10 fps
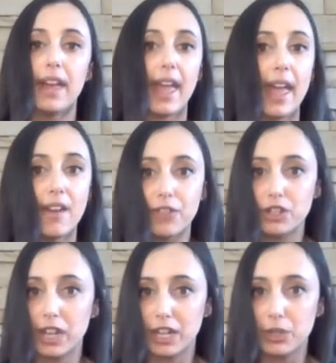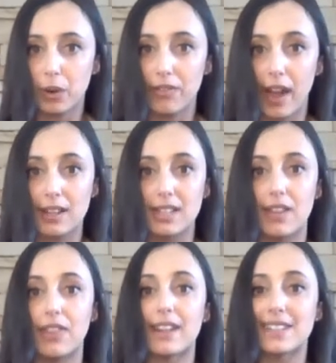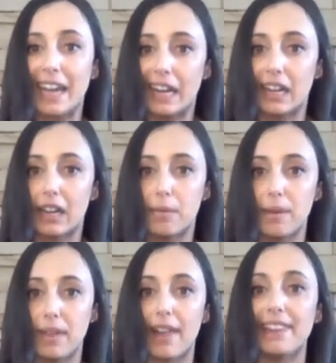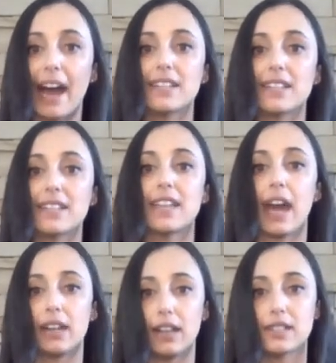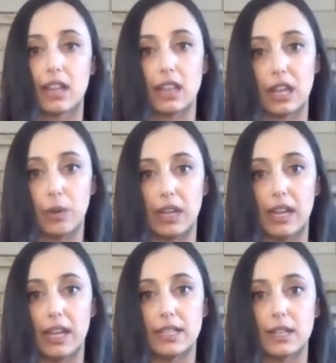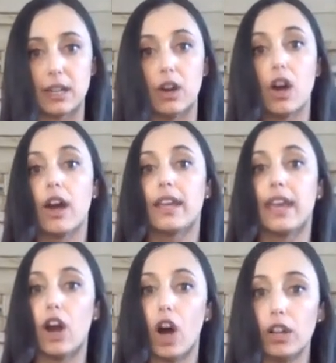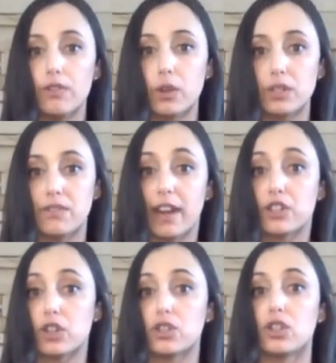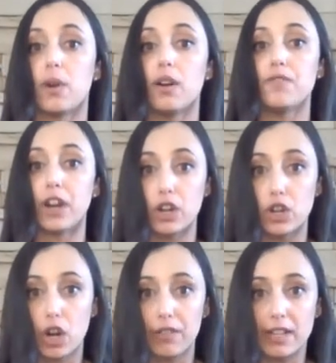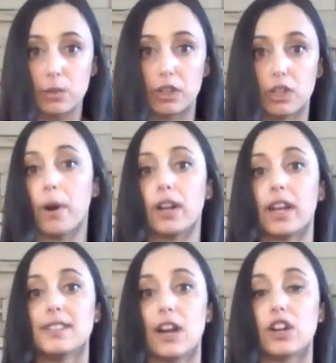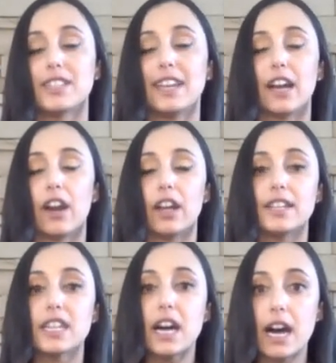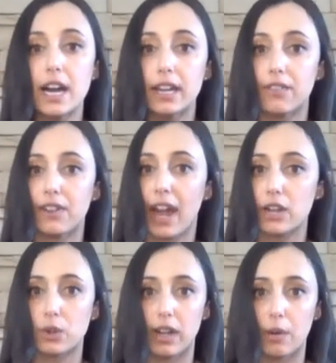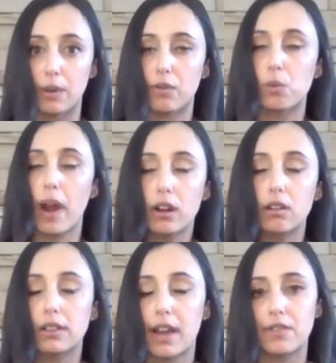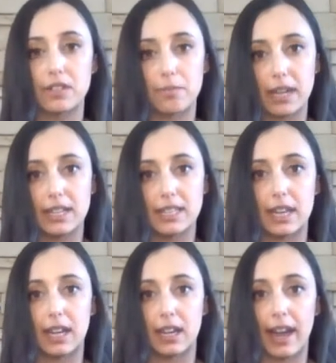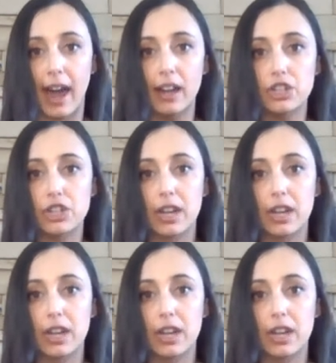If there's any sort of vaccine, that's kind of going to be that last catalyst I think we need to get all of those investors who are very nervous with the markets and are sitting on a ton of cash right now. We have record levels of money sitting in cash,